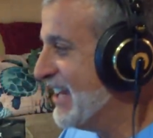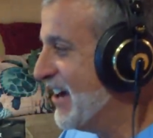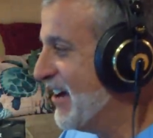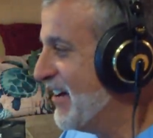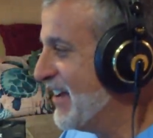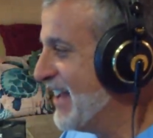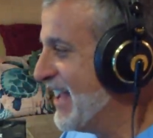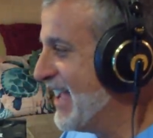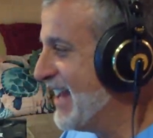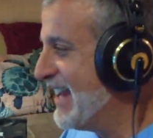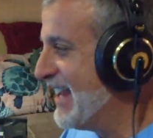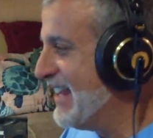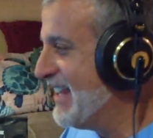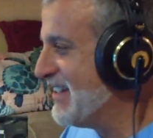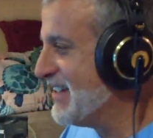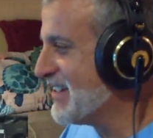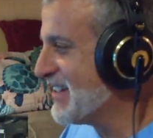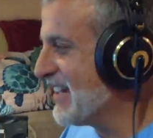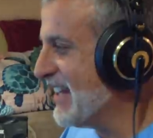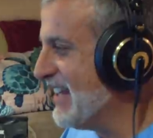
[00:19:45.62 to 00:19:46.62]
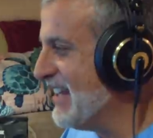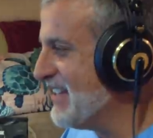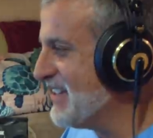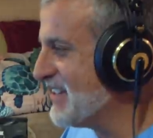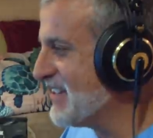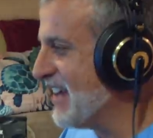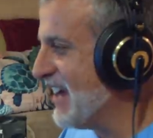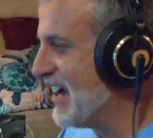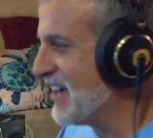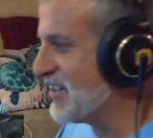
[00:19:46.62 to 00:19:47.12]
you know, and he just he
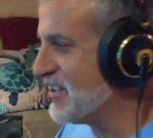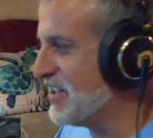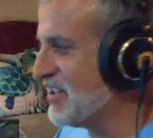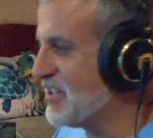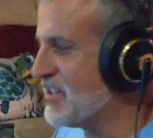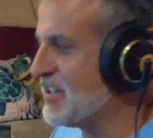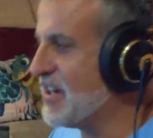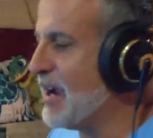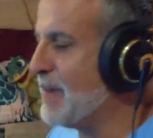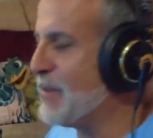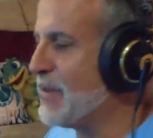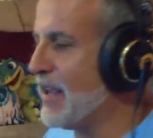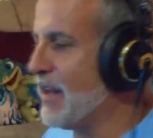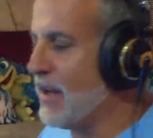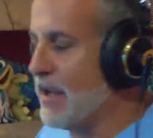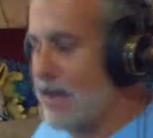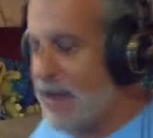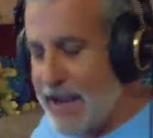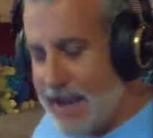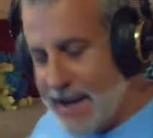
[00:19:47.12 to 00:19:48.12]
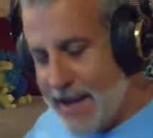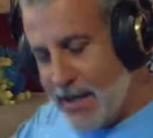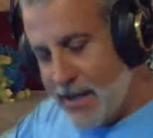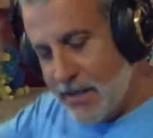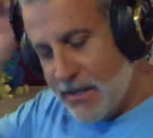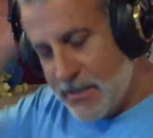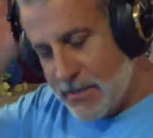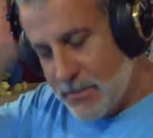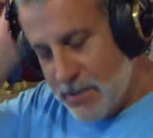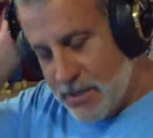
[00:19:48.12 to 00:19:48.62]
just actually stopped at like, hey,
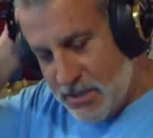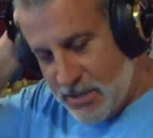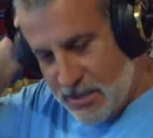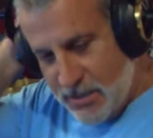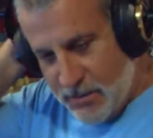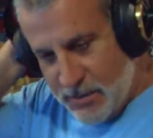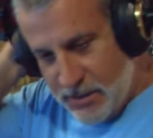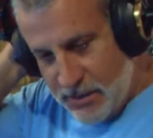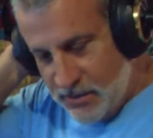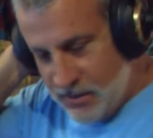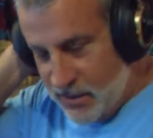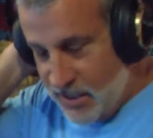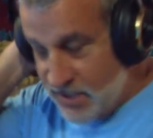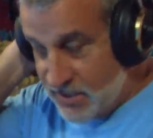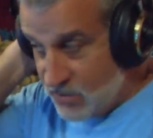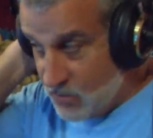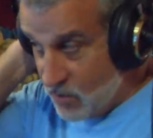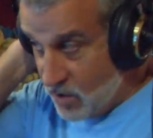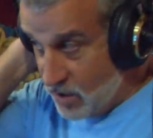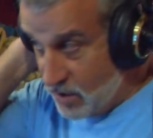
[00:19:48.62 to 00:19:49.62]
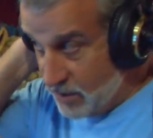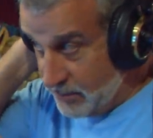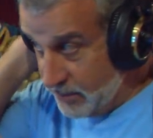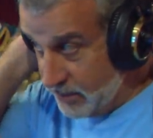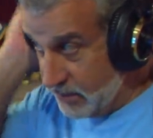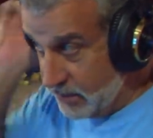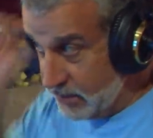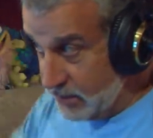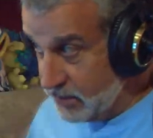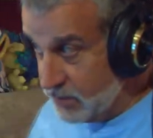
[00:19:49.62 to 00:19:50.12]
can somebody just get me a little glass of water? I'm
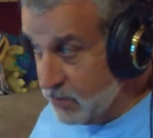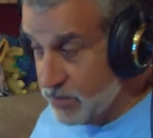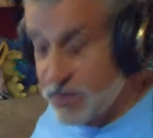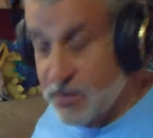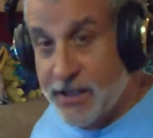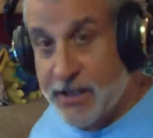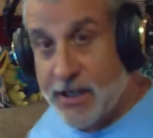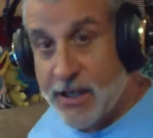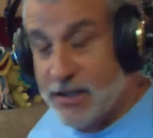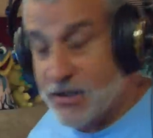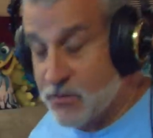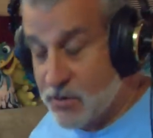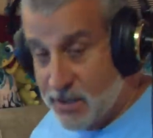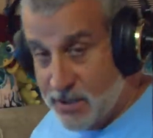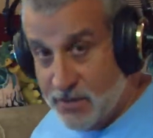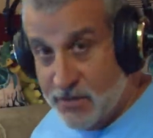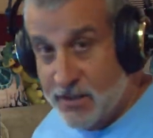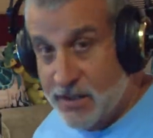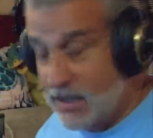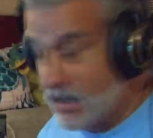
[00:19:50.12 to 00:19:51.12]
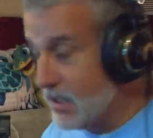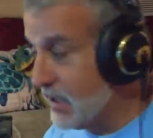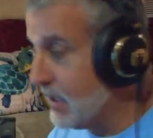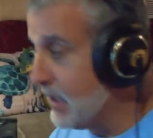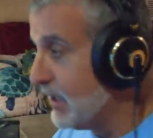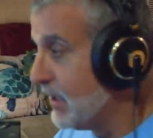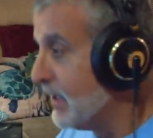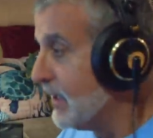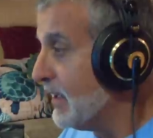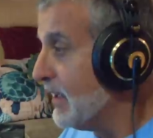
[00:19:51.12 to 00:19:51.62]
good. Can we do it again? You want to do it
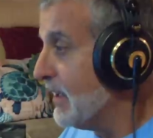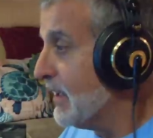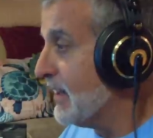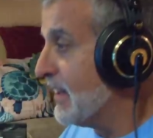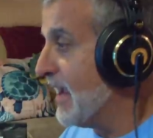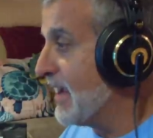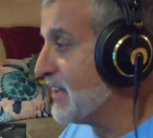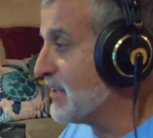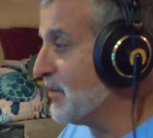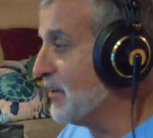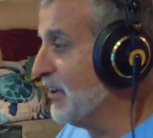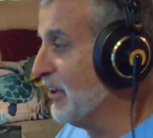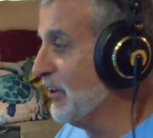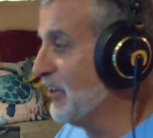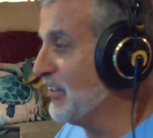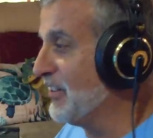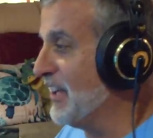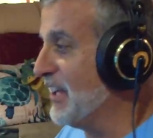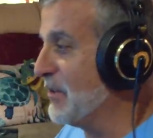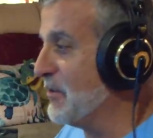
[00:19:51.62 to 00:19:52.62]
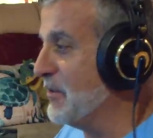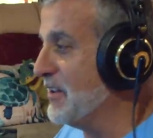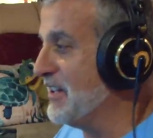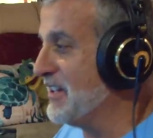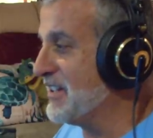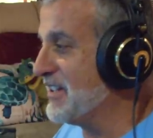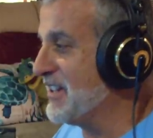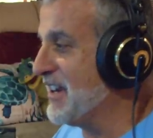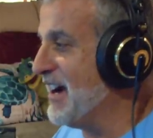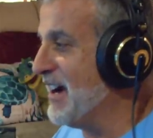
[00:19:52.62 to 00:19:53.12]
again? That's what it looked like when he
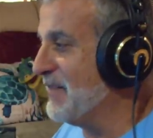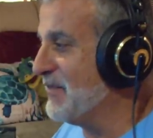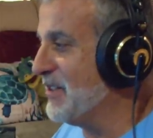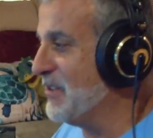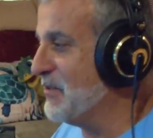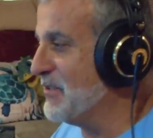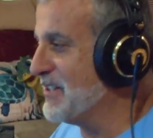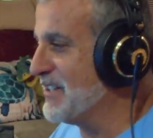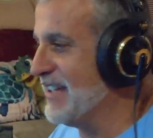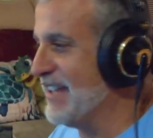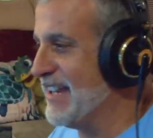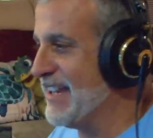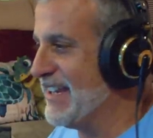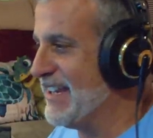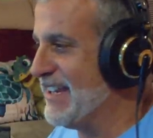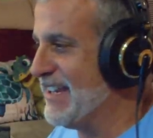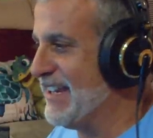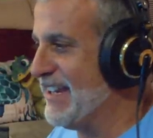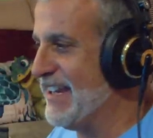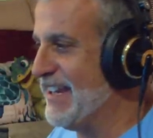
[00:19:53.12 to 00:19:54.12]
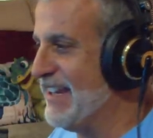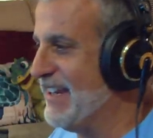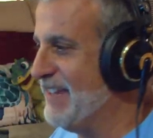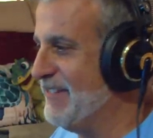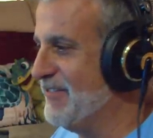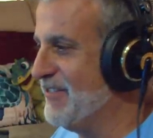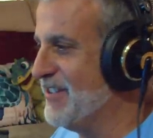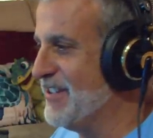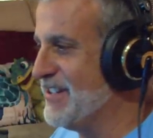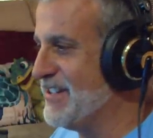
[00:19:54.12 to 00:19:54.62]
stopped. It was like
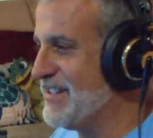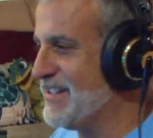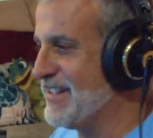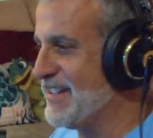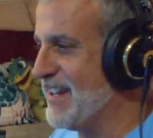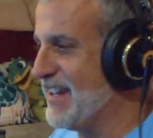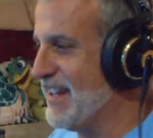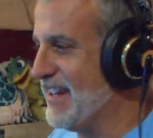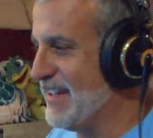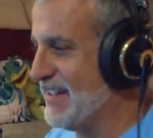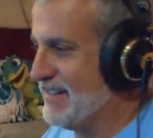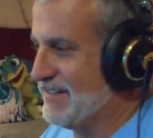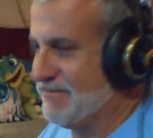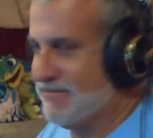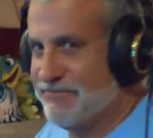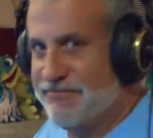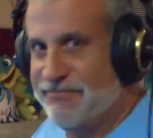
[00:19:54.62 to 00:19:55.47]
he was like,